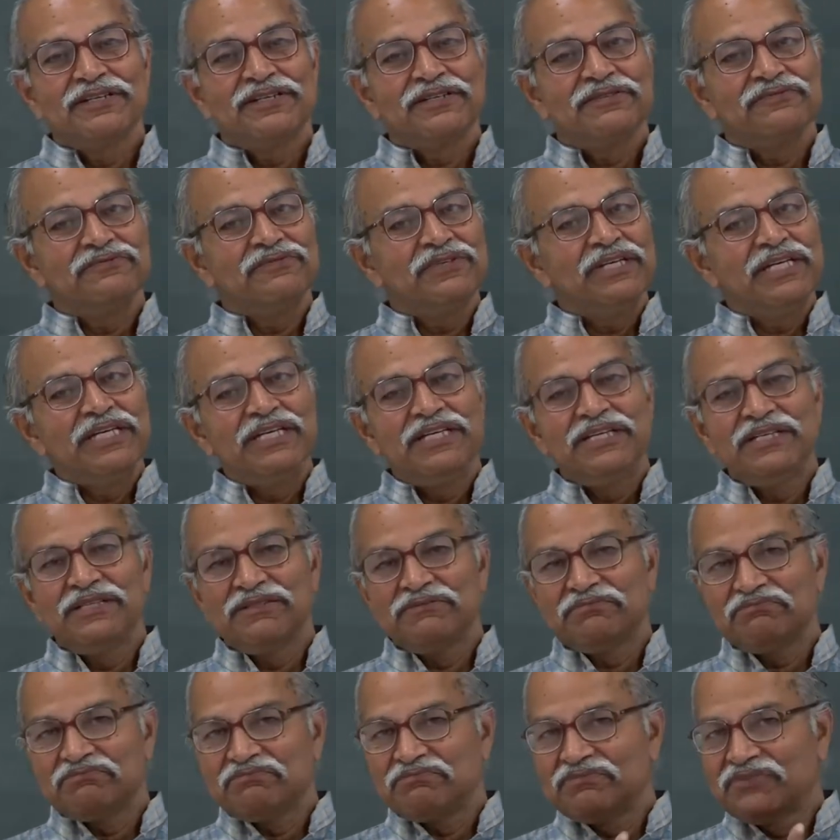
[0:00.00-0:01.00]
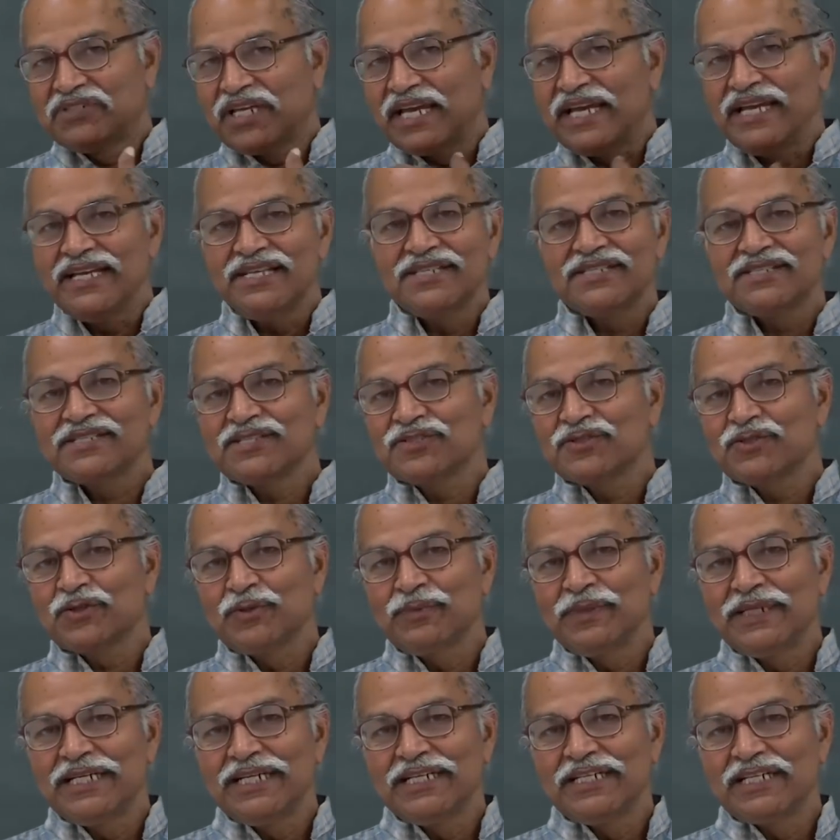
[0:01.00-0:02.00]
we changed so
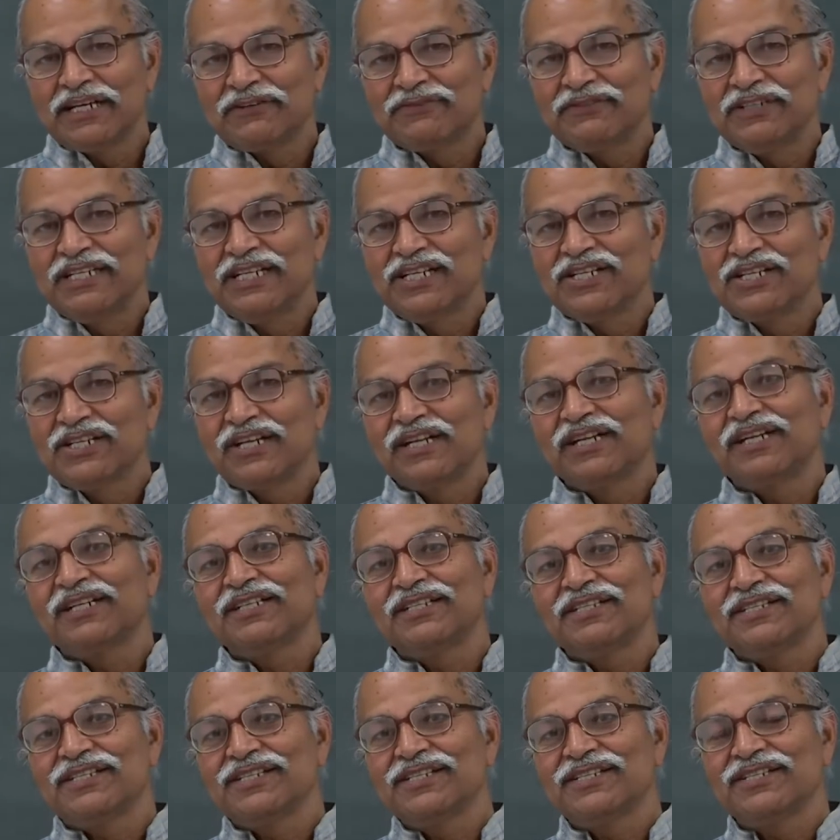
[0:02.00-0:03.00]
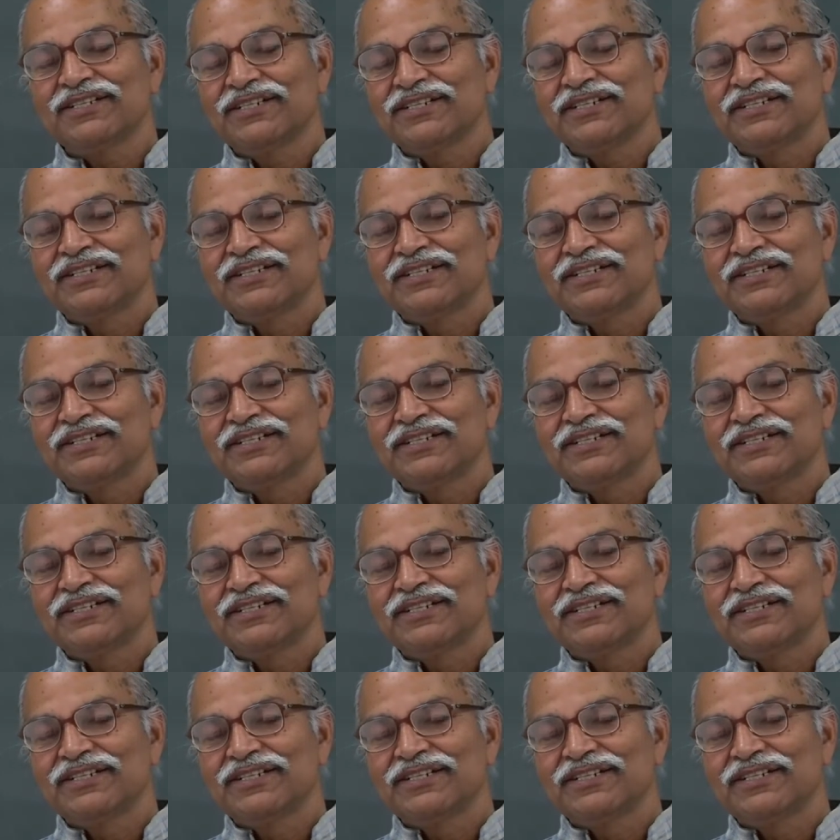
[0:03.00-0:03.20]
many definitions